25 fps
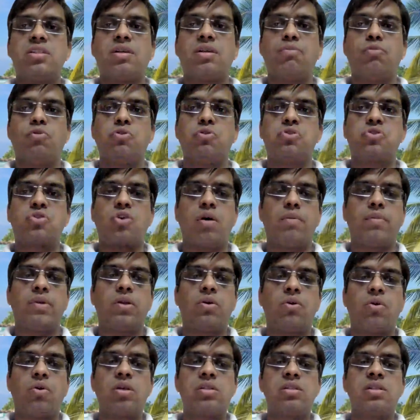the most common
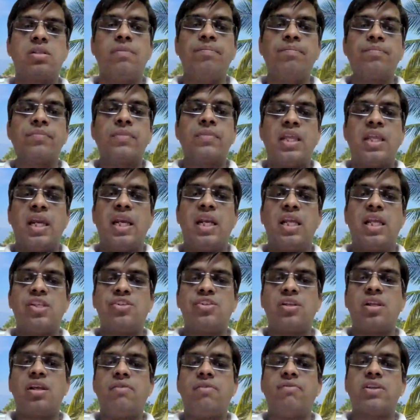cause, head
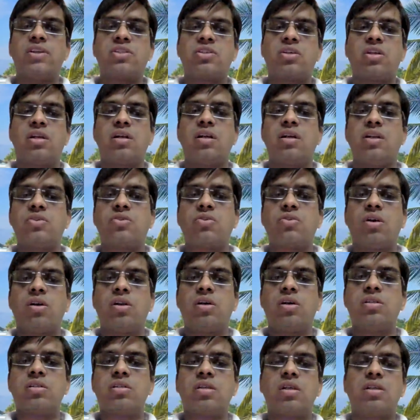injury, vascular
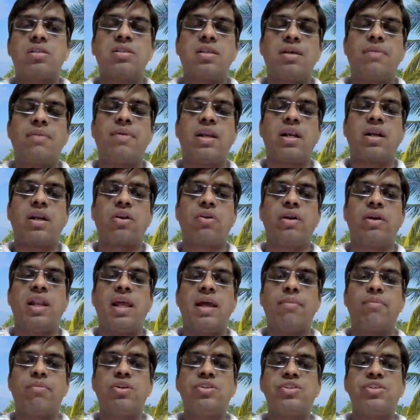disorders, subarachnoid
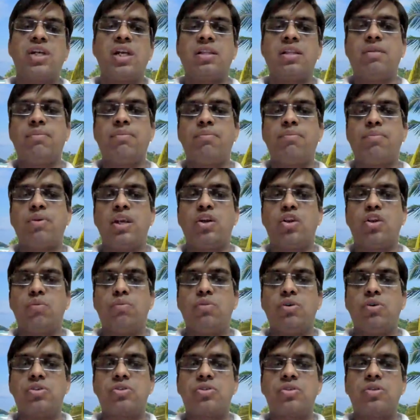hemorrhage, and the brain
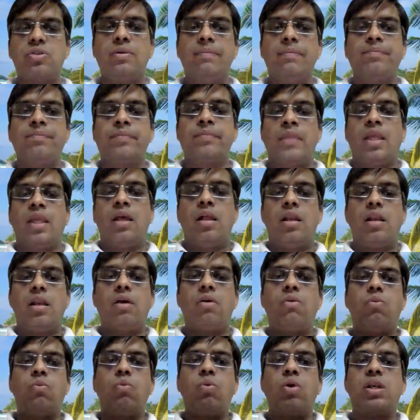tumors.
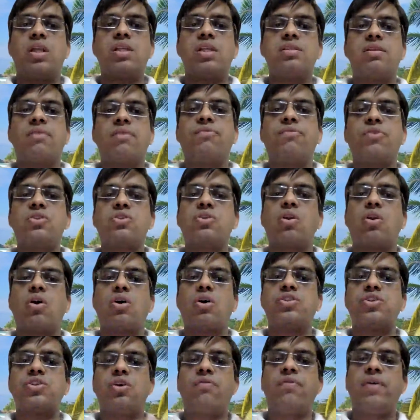Now, what is the
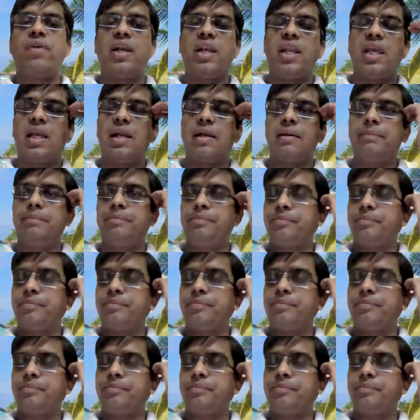physiology of headache?